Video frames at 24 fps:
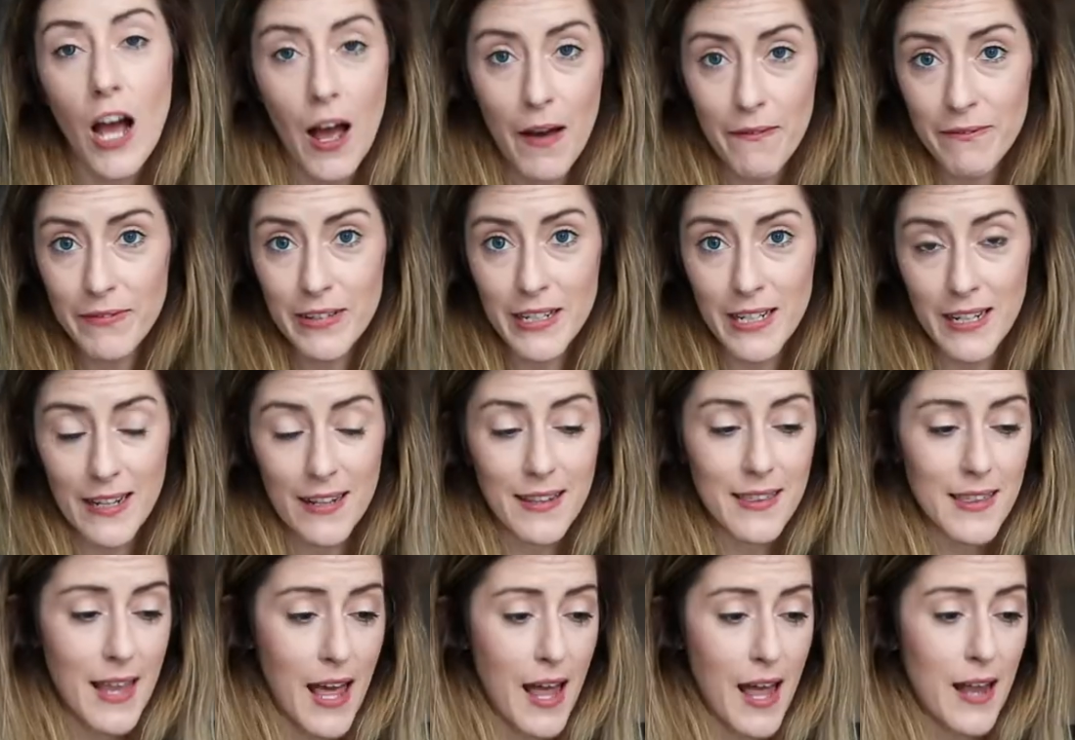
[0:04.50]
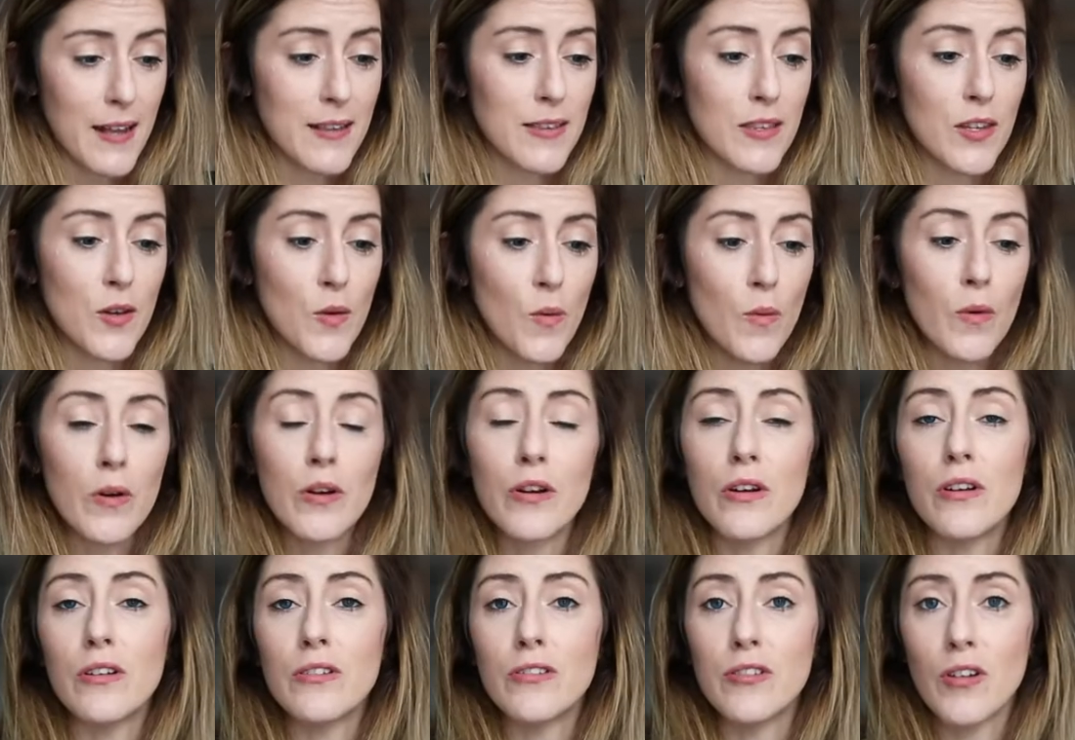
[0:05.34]
confident that the
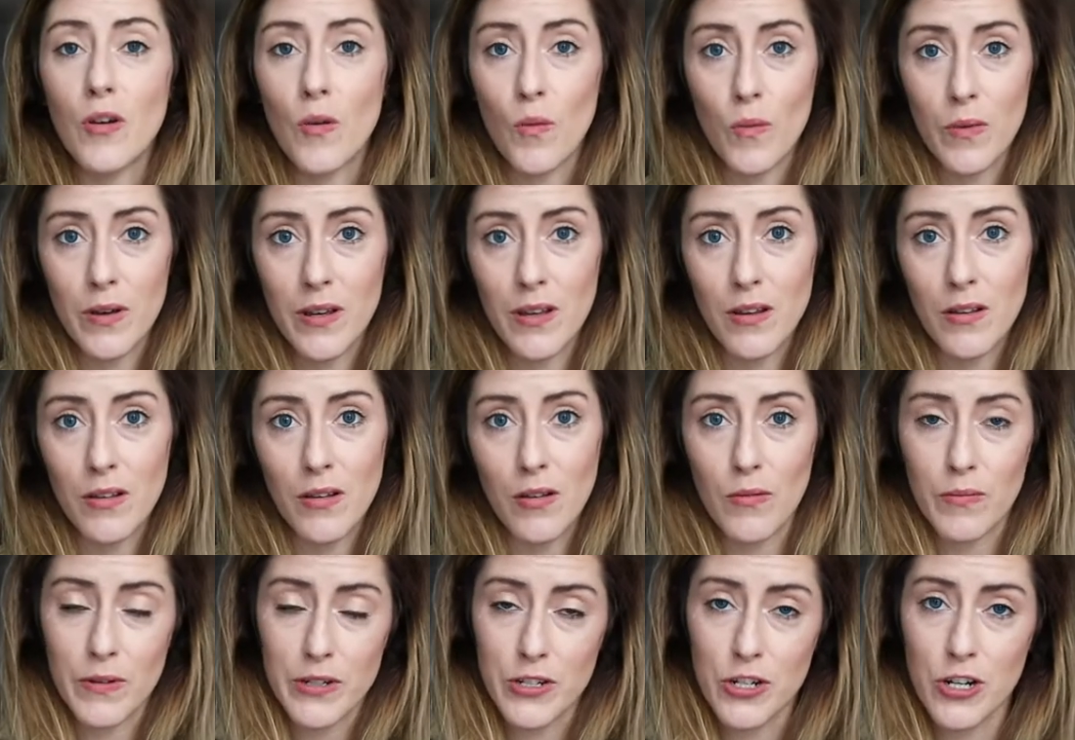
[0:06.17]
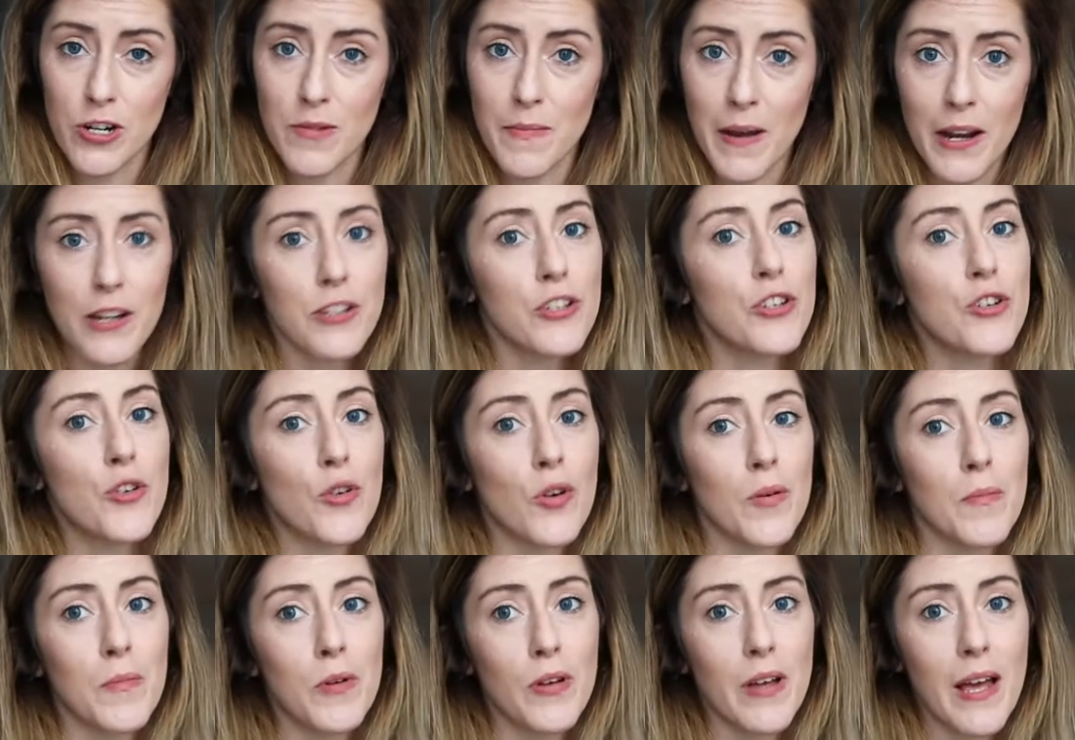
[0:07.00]
world will return back to
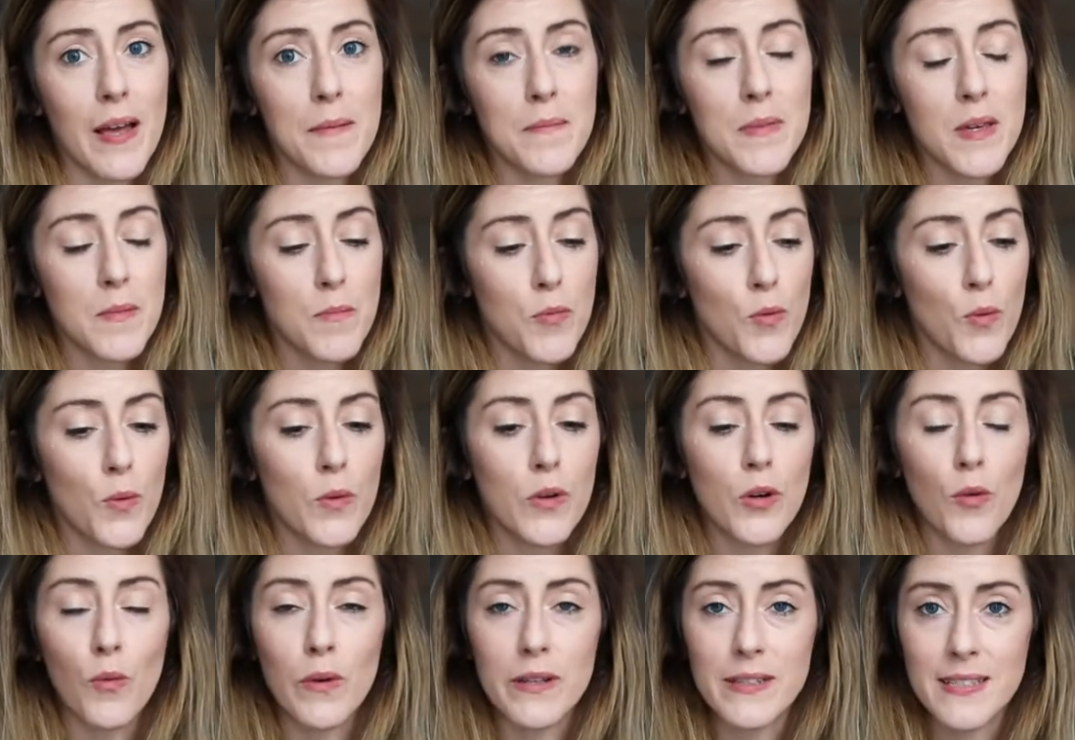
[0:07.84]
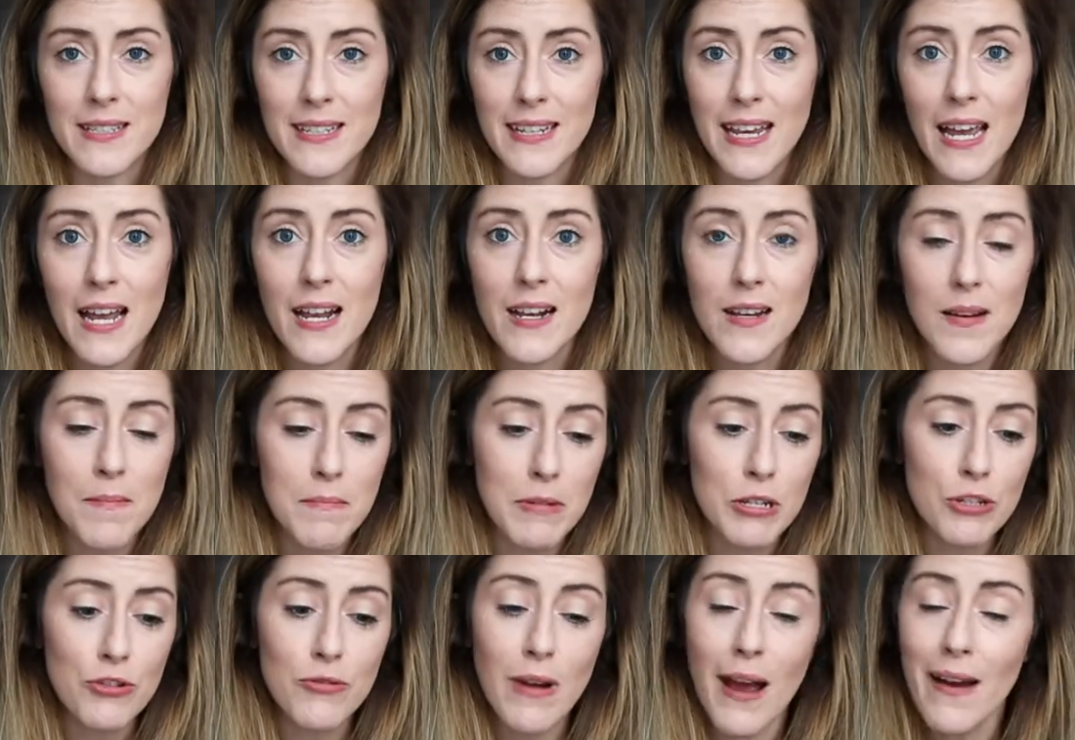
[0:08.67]
normal and people will once again
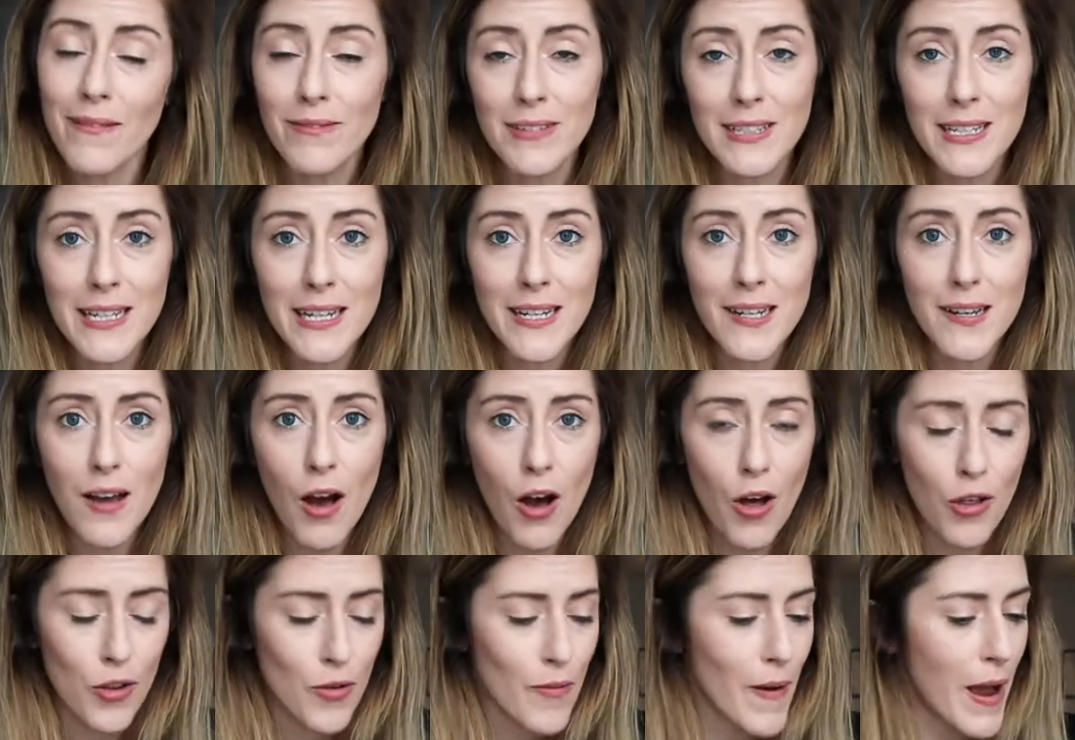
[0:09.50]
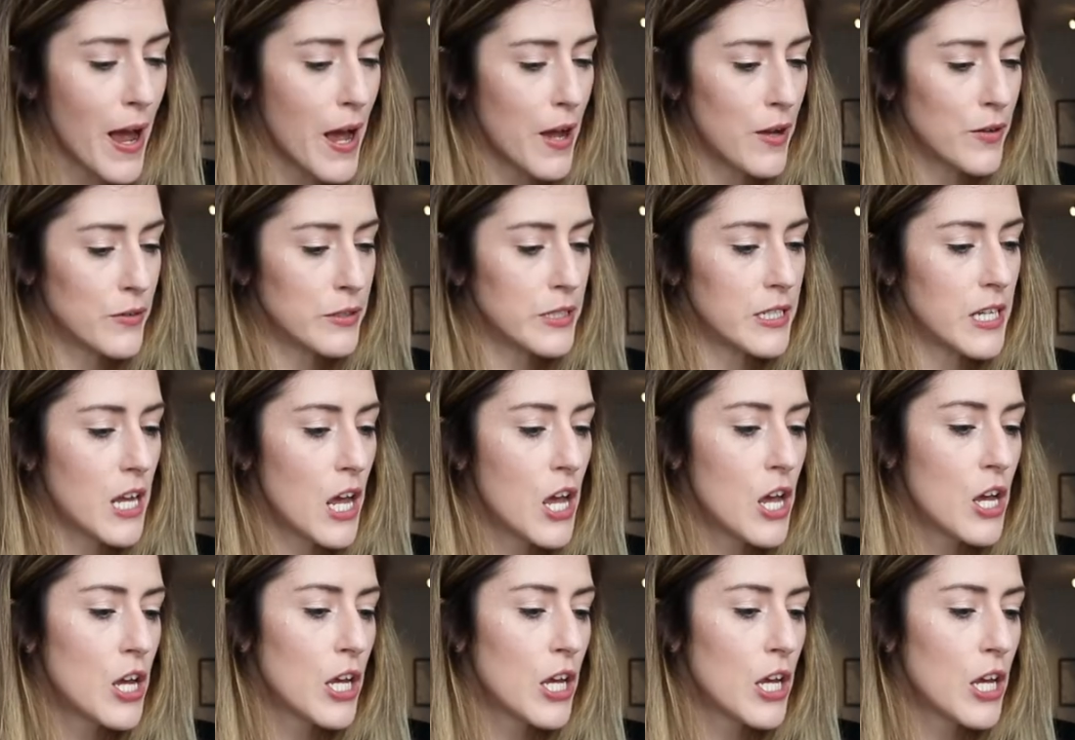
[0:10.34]
be traveling all around.